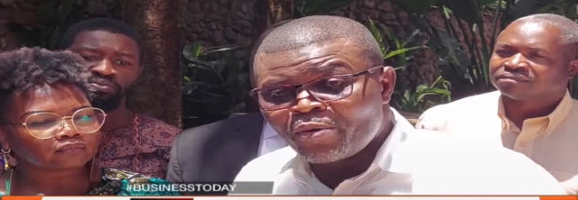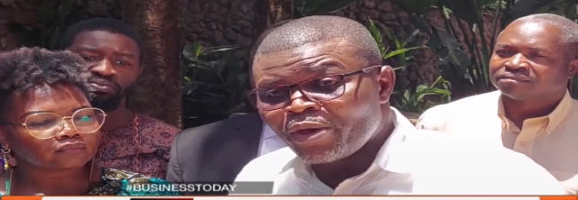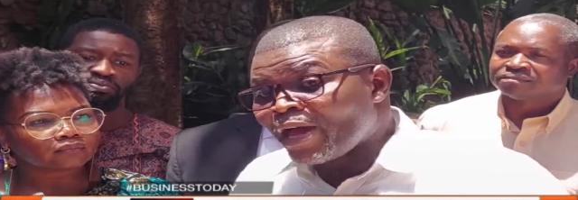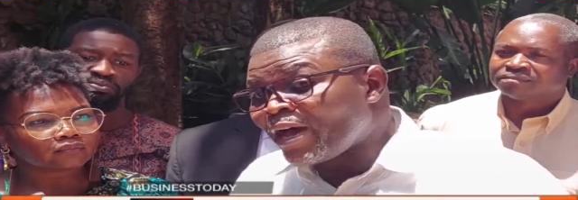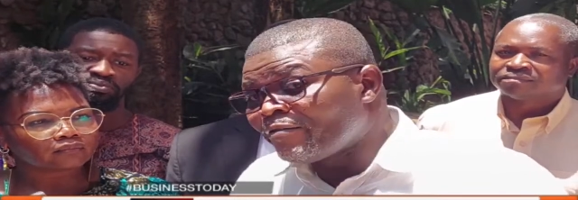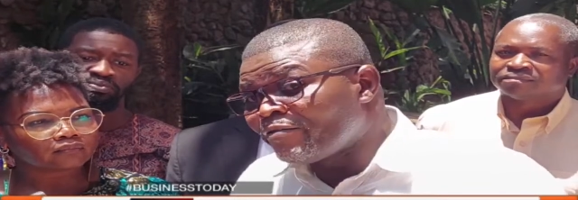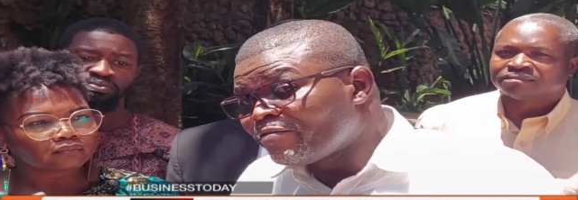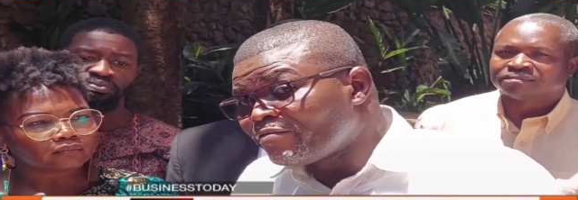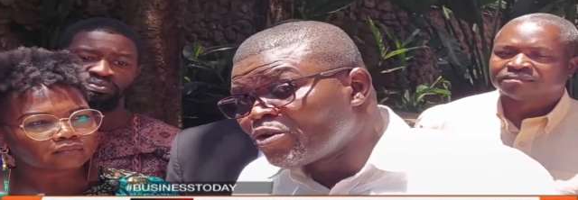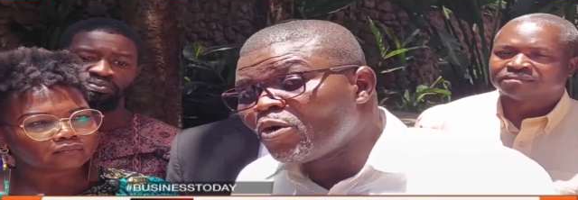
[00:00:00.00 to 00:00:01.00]
Speaker 1: and we have
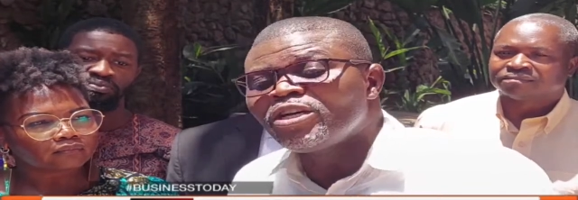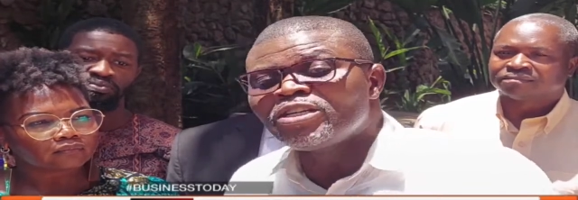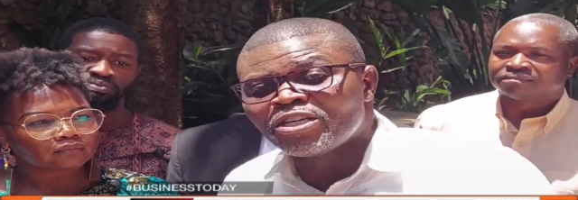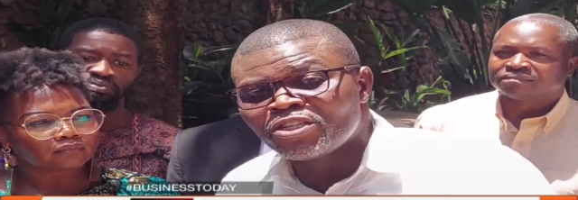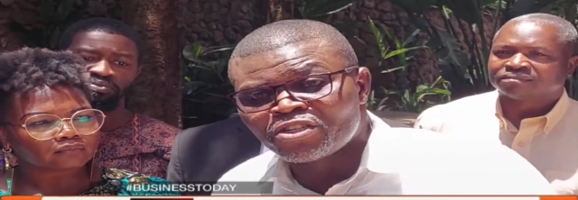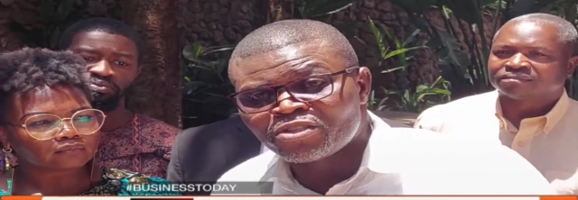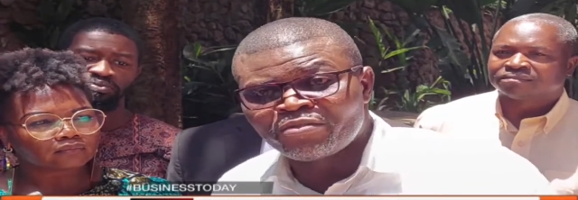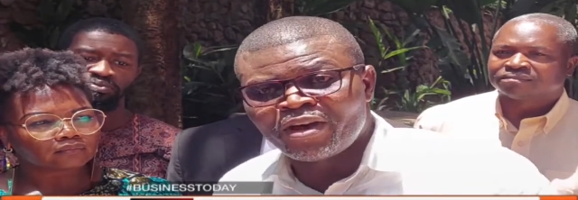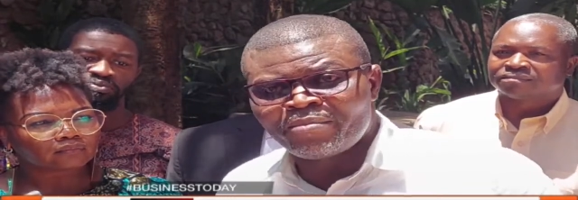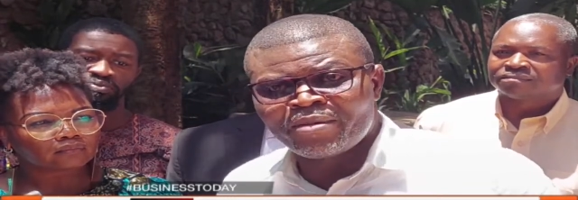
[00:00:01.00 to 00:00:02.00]
no
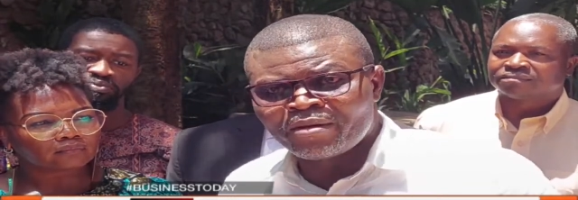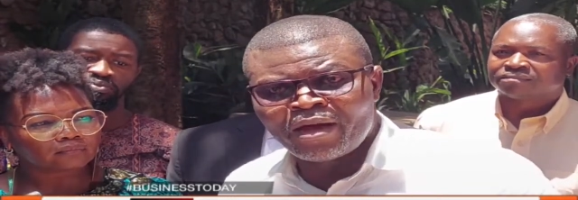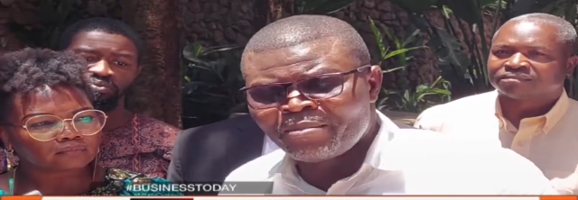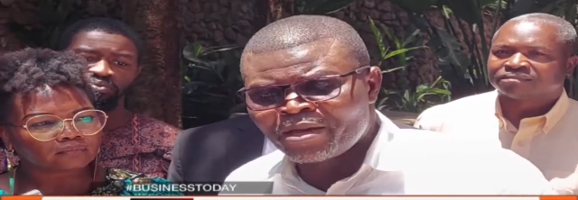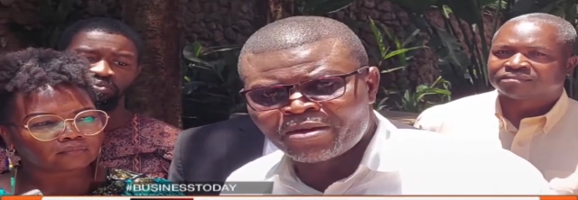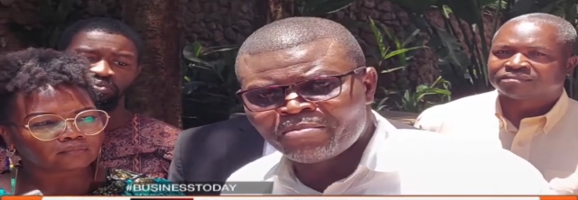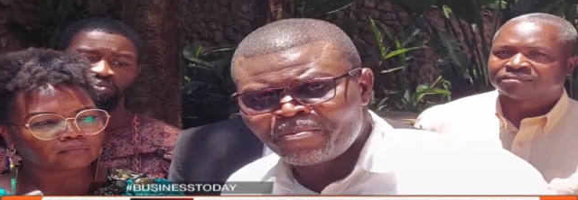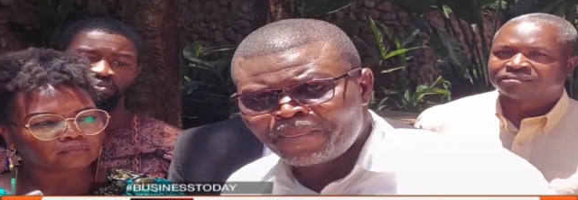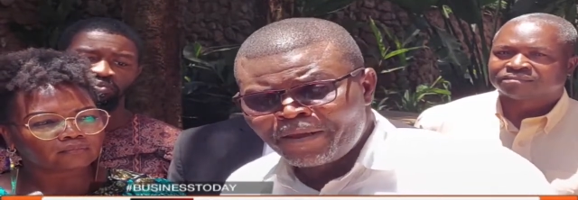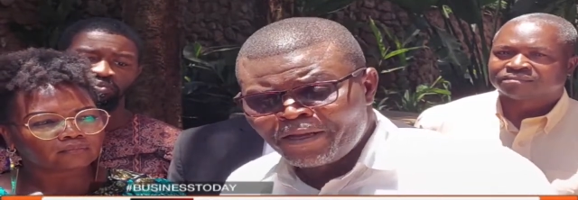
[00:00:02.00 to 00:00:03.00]
intentions of harming, harming
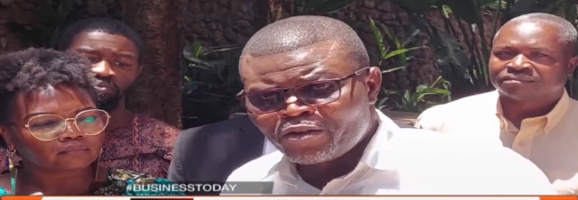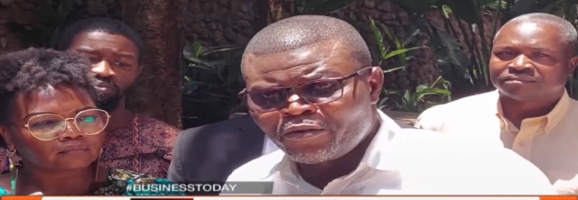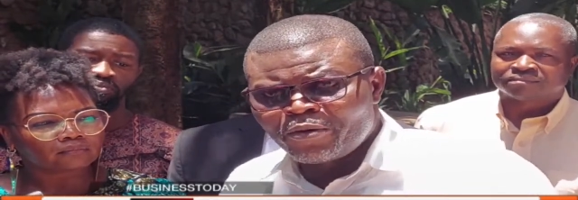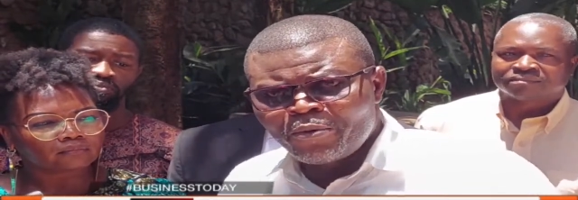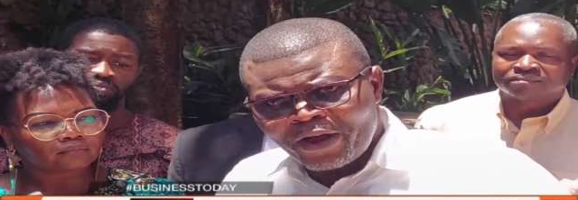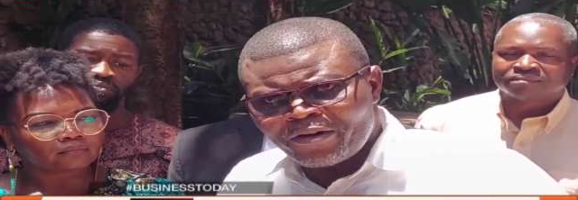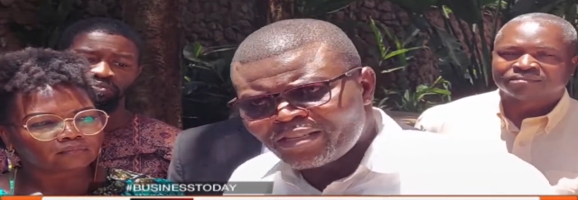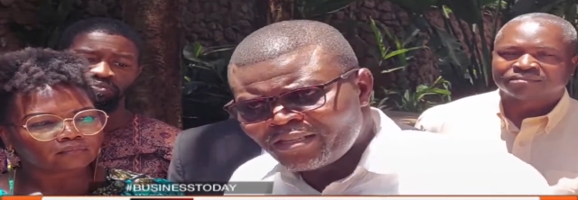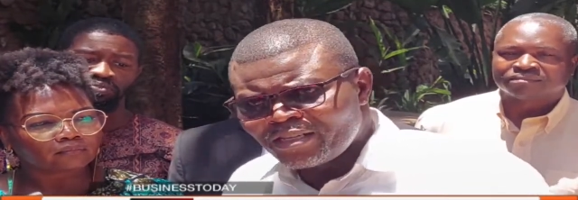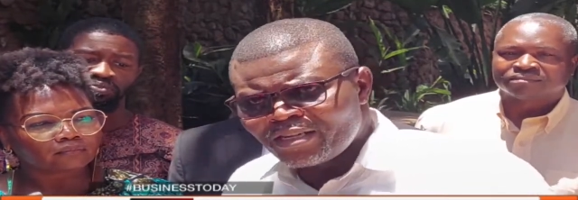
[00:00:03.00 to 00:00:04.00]
them. So from
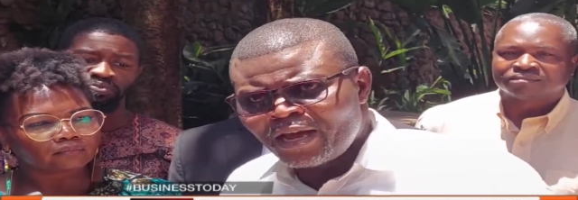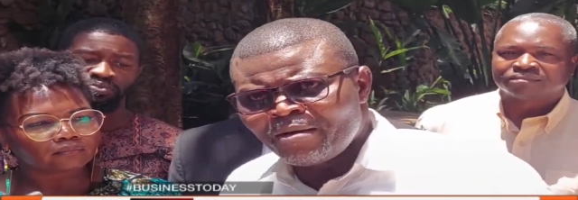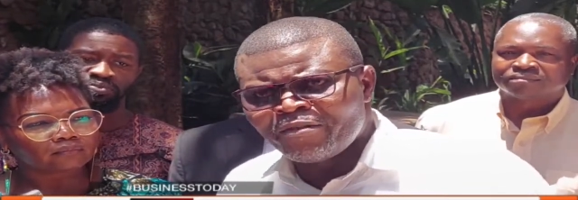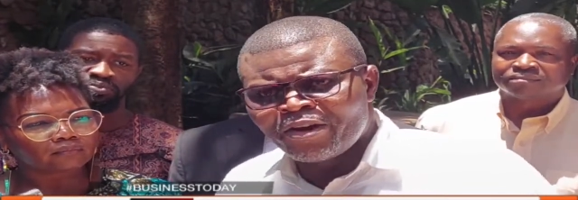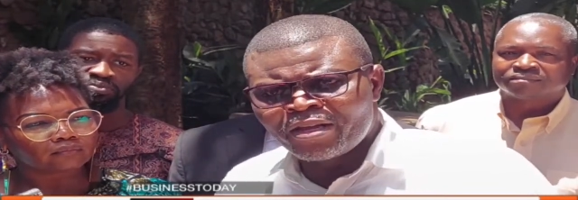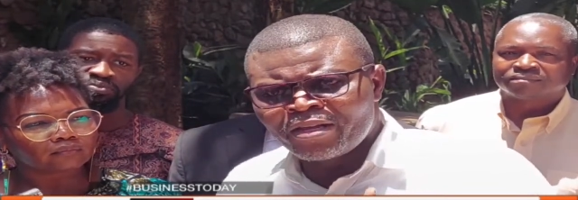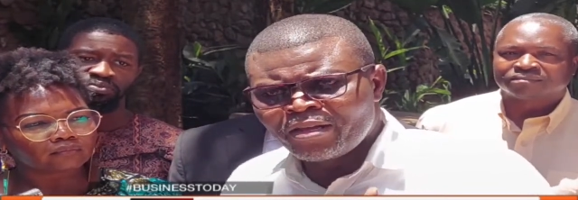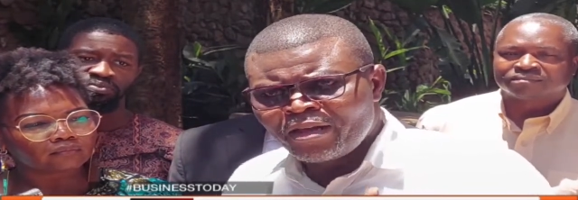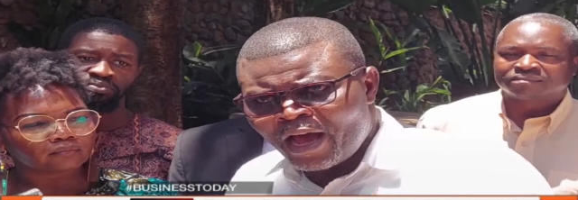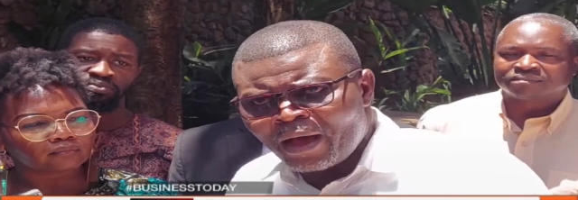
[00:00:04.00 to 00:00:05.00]
where I sit, I'm
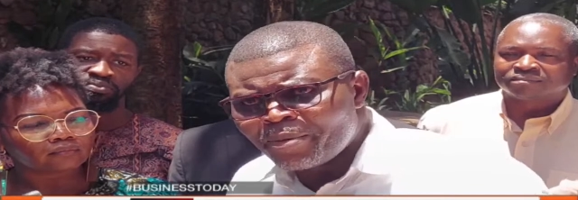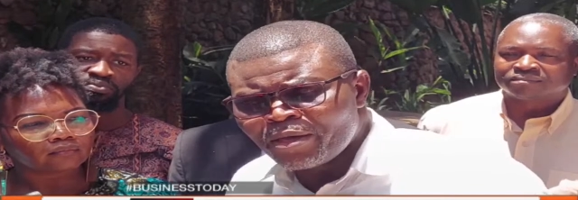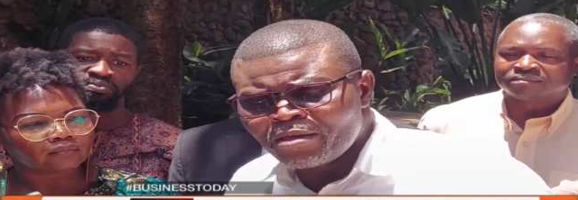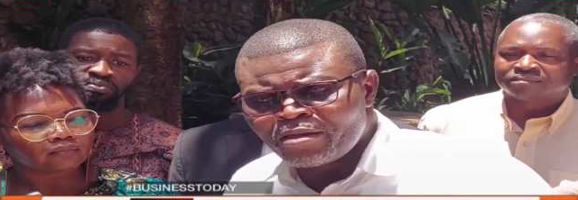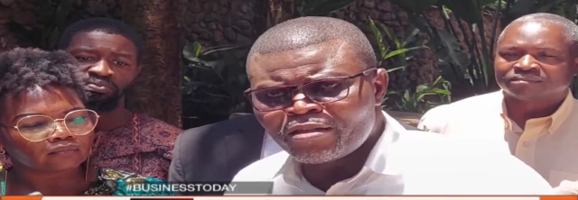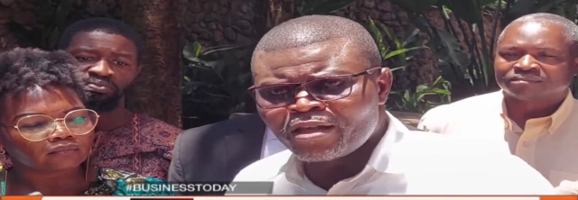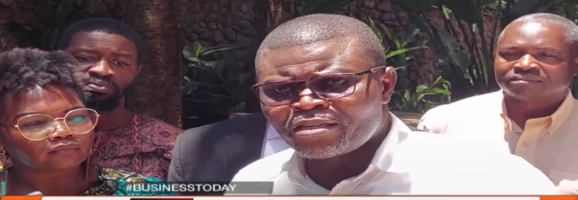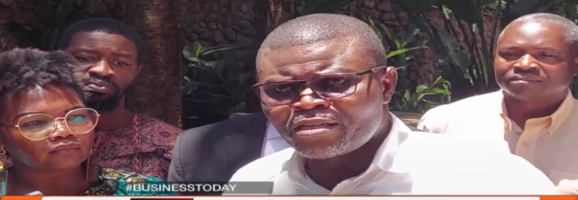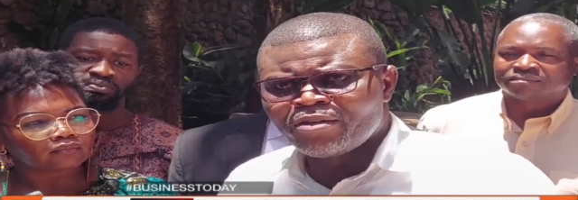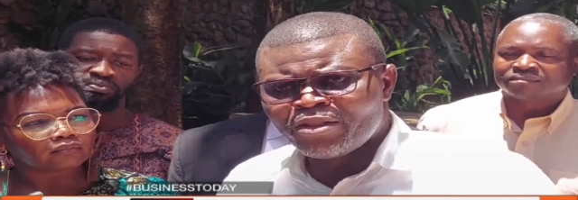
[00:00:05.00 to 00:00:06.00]
very happy
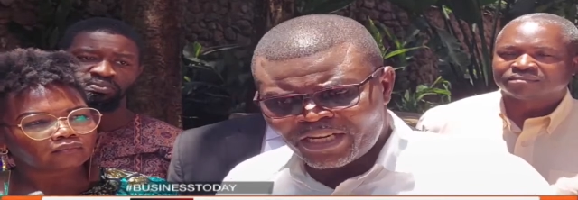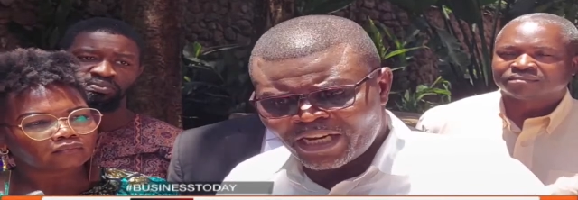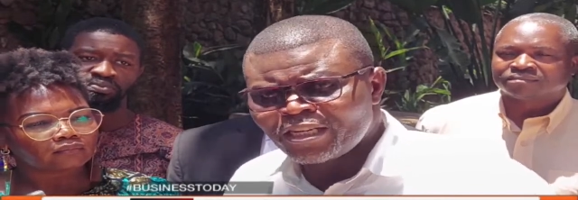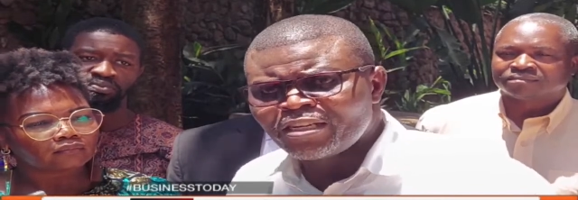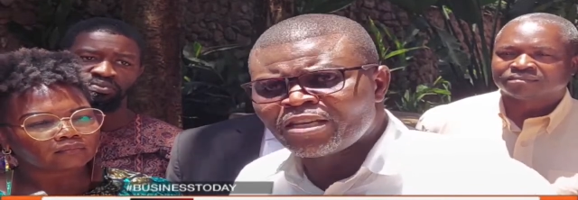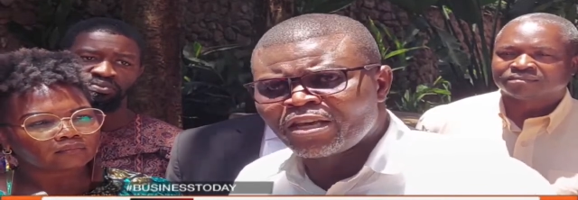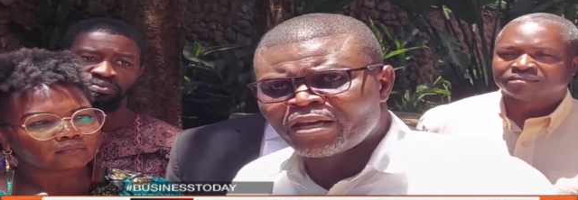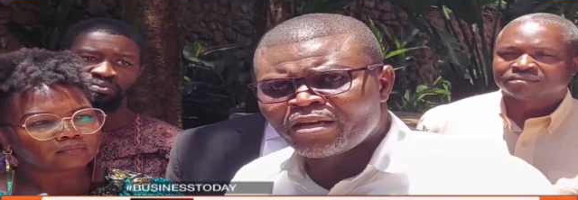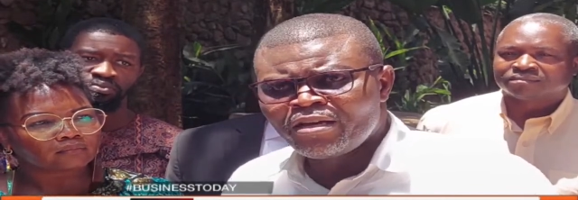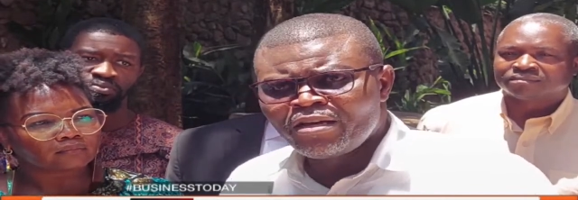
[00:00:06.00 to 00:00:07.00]
that the data is
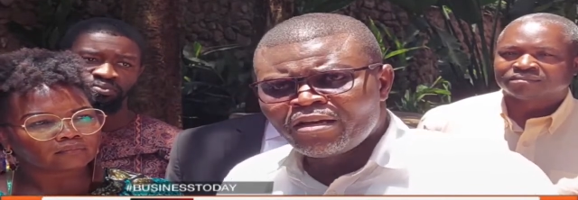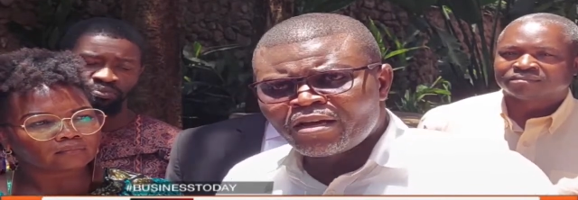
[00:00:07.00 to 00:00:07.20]
here